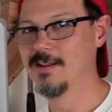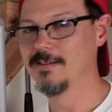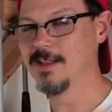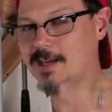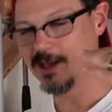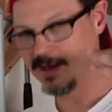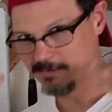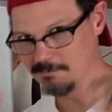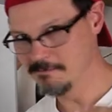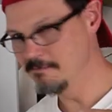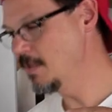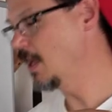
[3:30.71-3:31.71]
They get
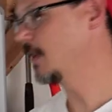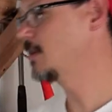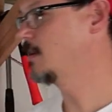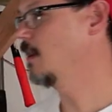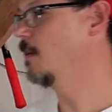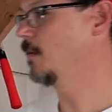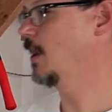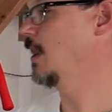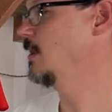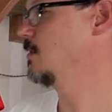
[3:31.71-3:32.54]
mixed, okay?